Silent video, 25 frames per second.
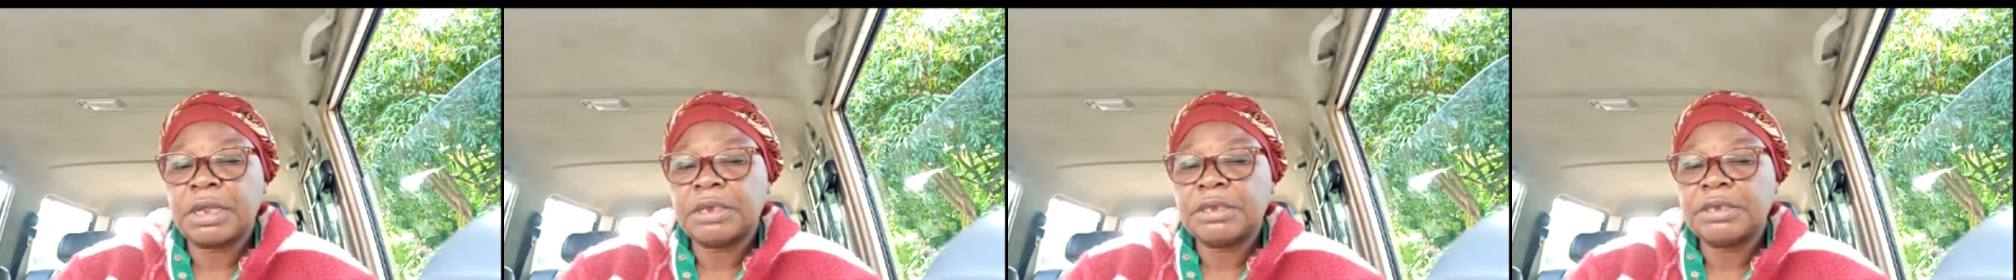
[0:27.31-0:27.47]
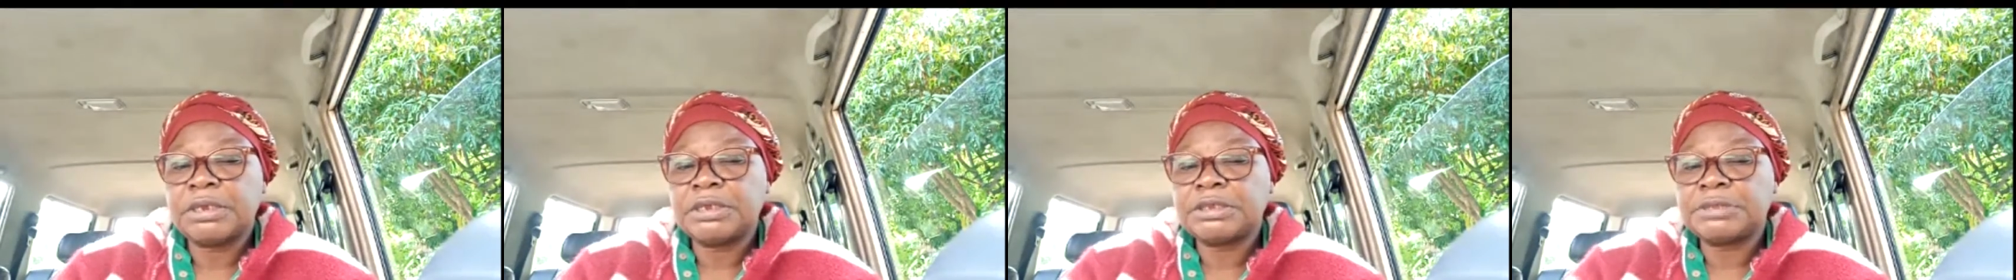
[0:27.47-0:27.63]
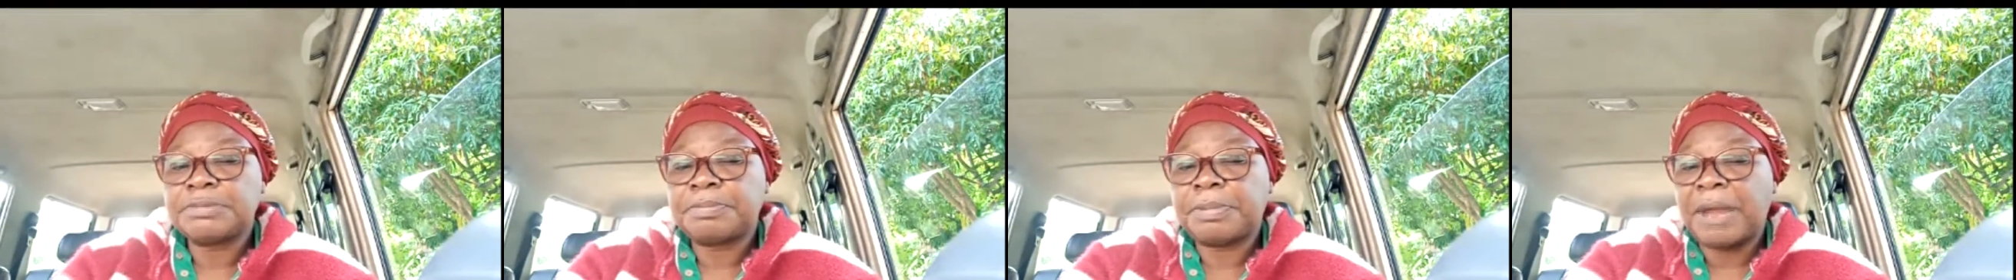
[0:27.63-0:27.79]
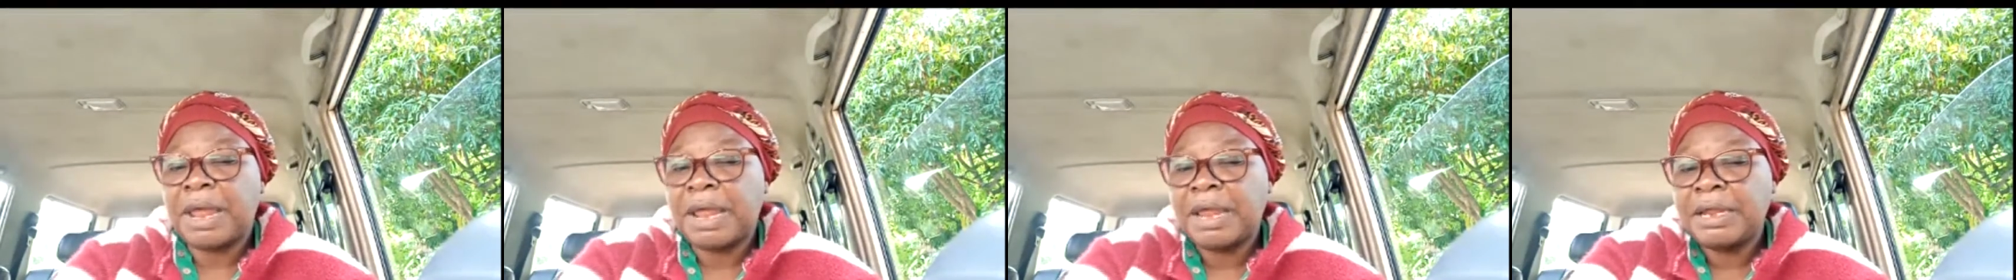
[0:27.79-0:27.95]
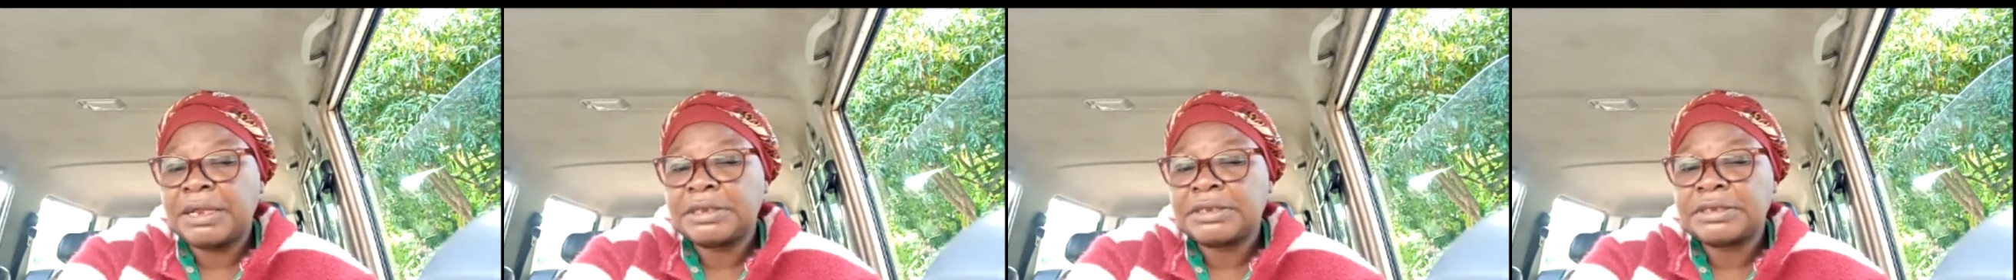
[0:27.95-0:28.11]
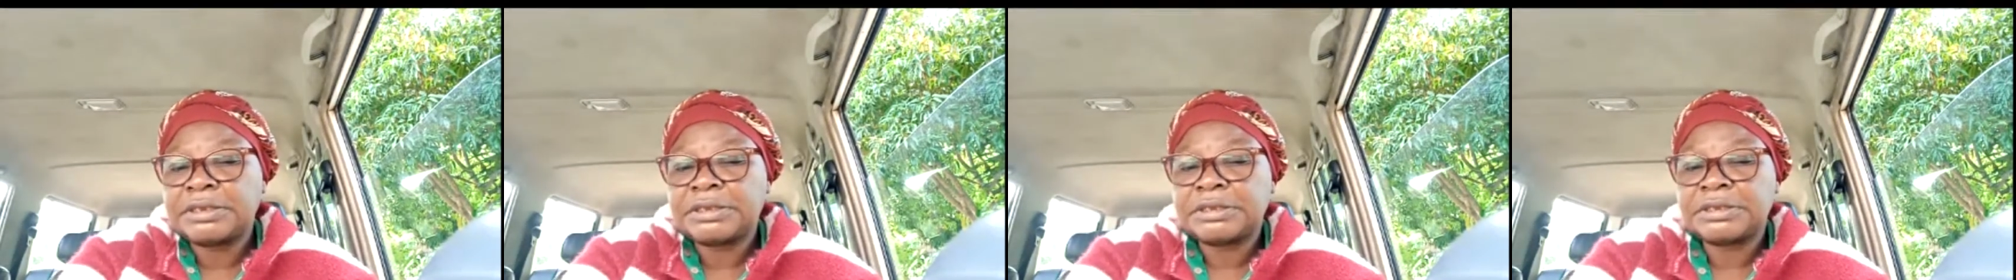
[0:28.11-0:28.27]

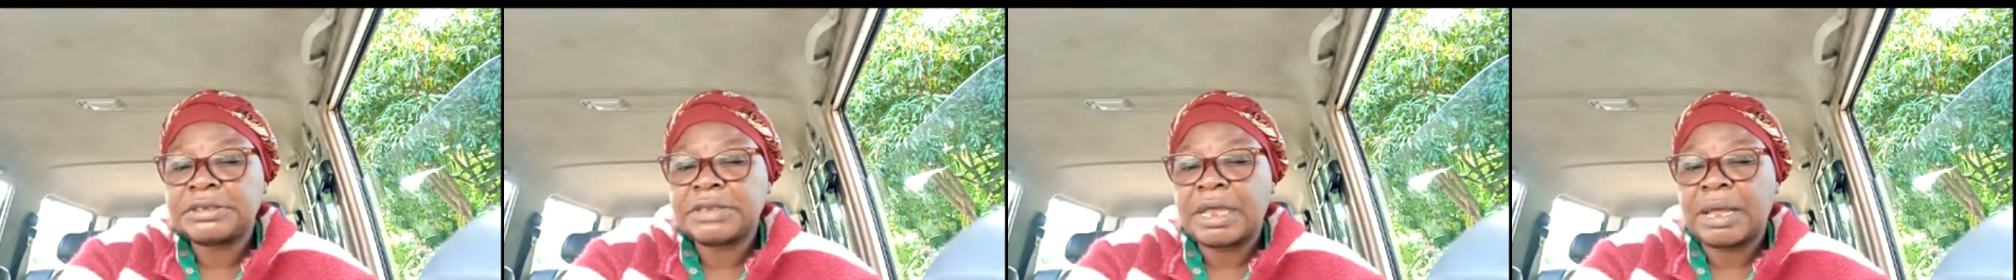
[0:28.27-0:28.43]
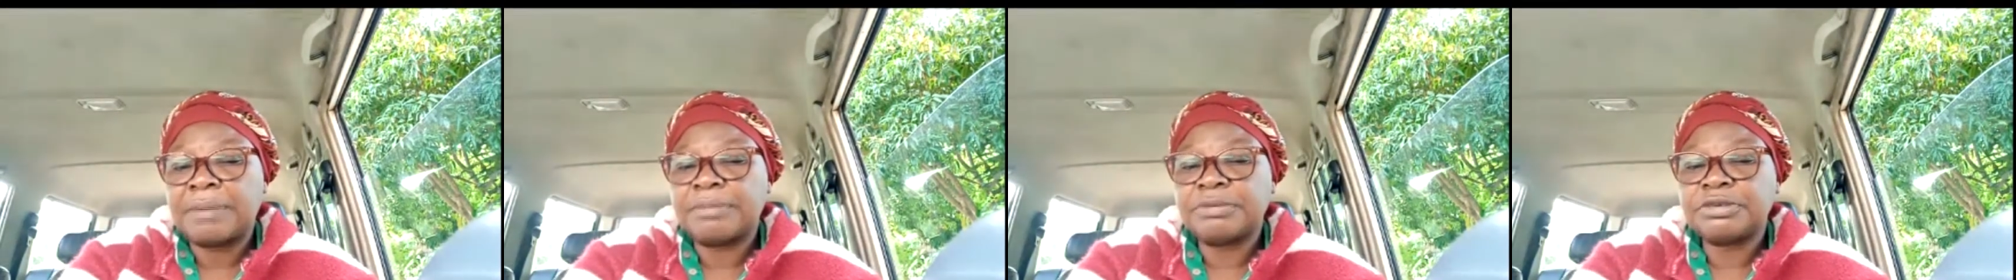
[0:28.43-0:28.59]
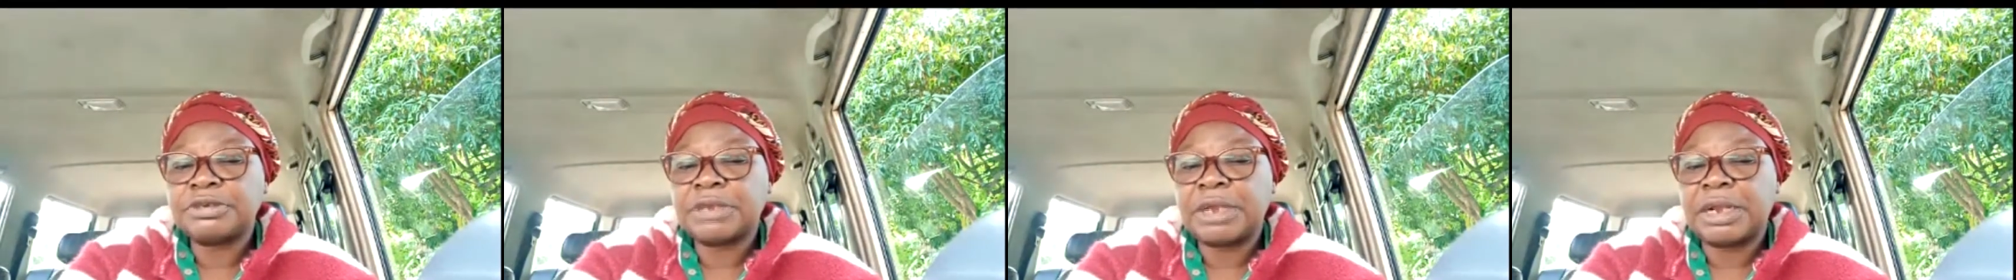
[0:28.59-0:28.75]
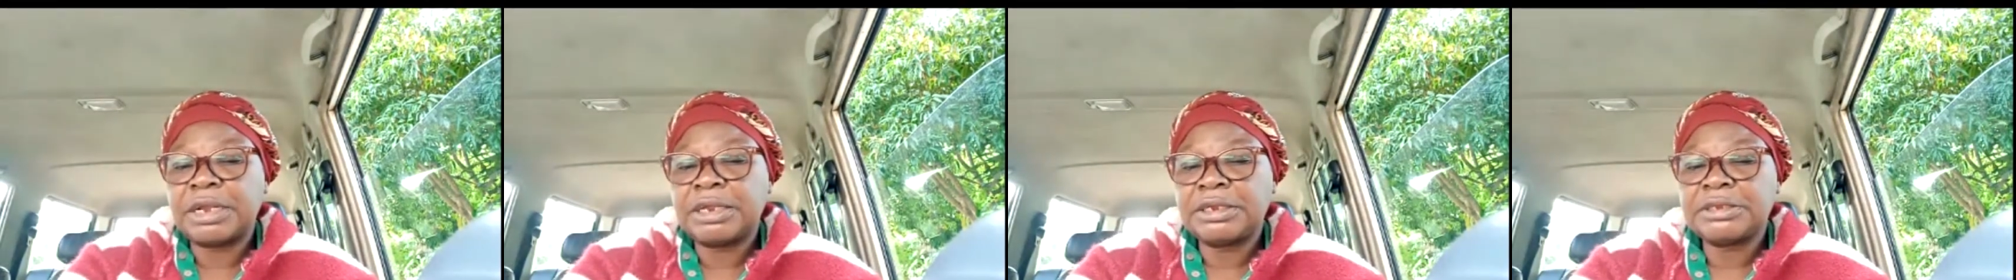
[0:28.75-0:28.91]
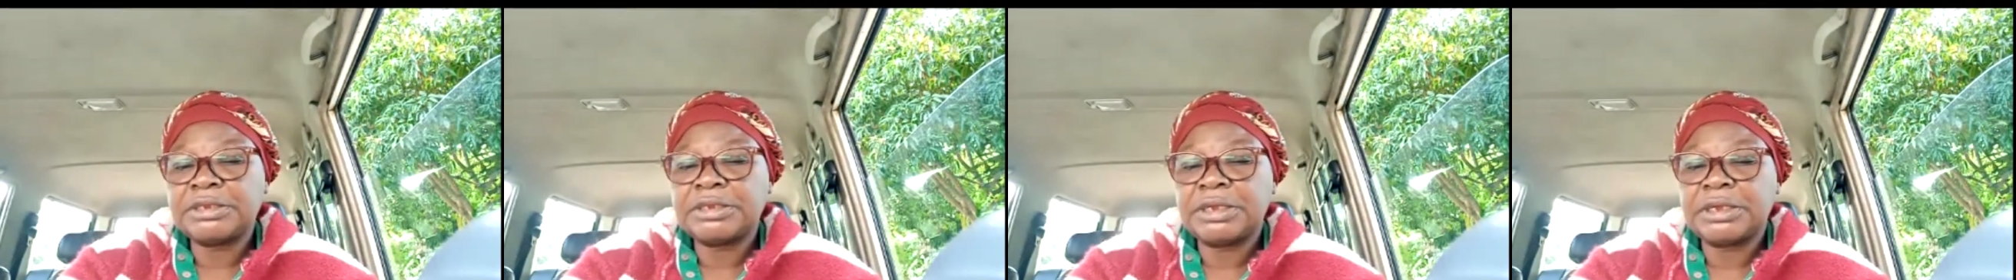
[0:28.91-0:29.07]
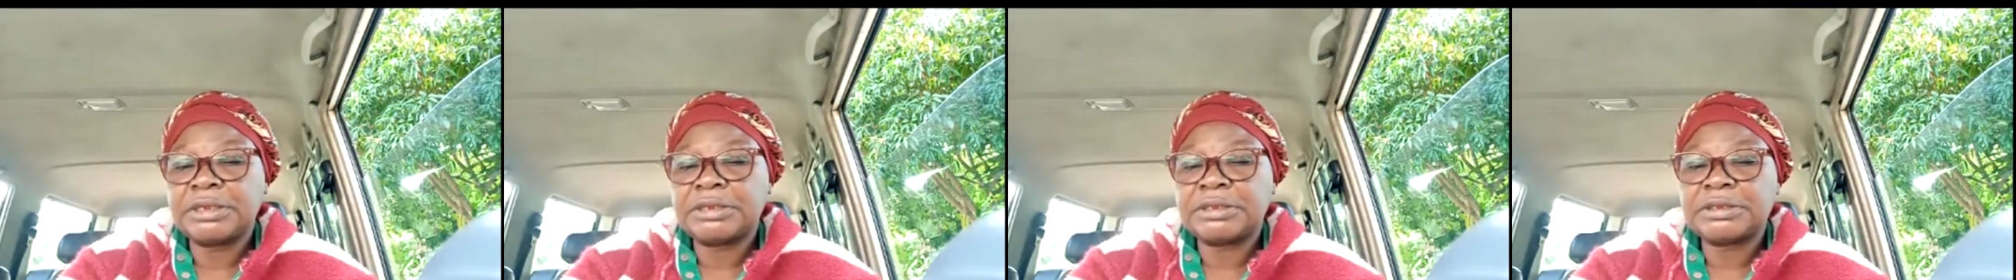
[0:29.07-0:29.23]
Despite some
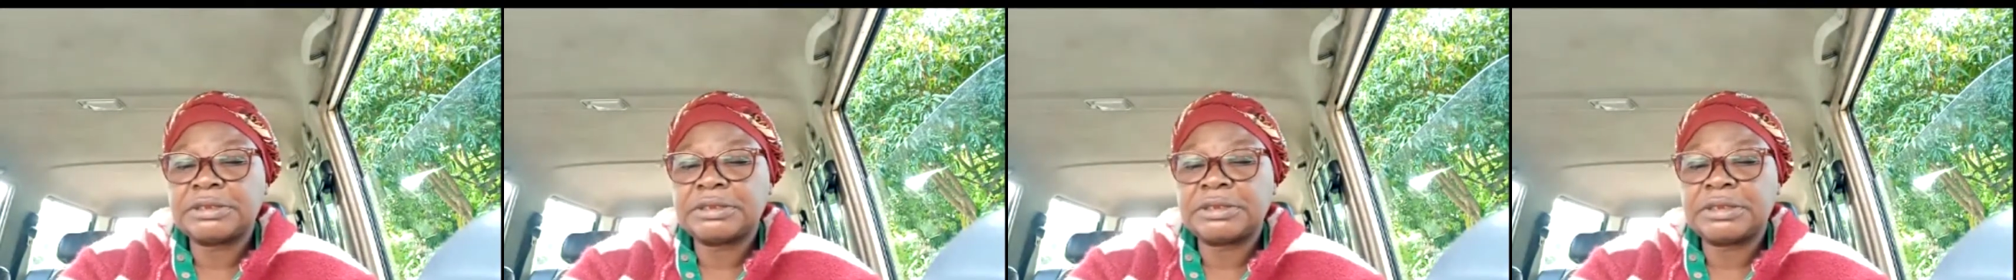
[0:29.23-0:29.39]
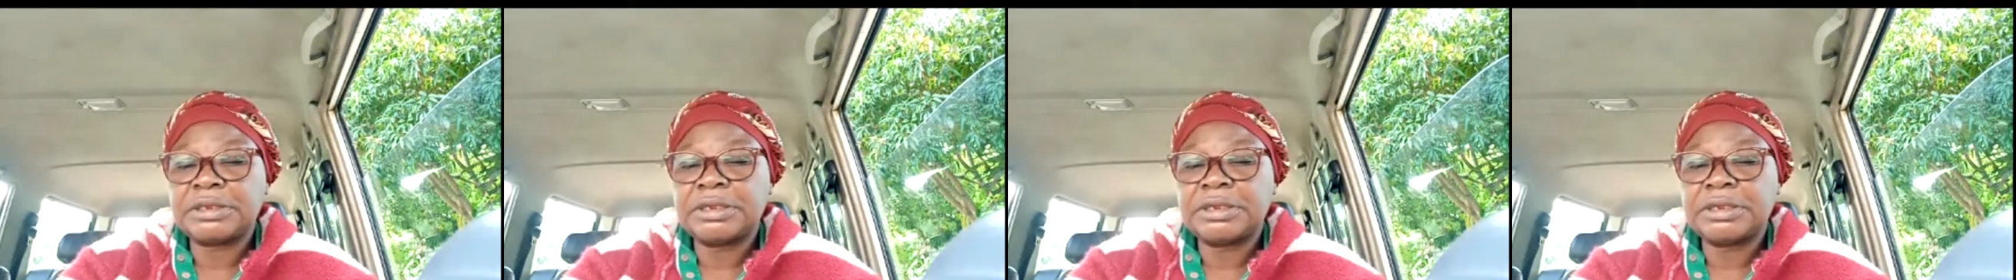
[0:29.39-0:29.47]
challenges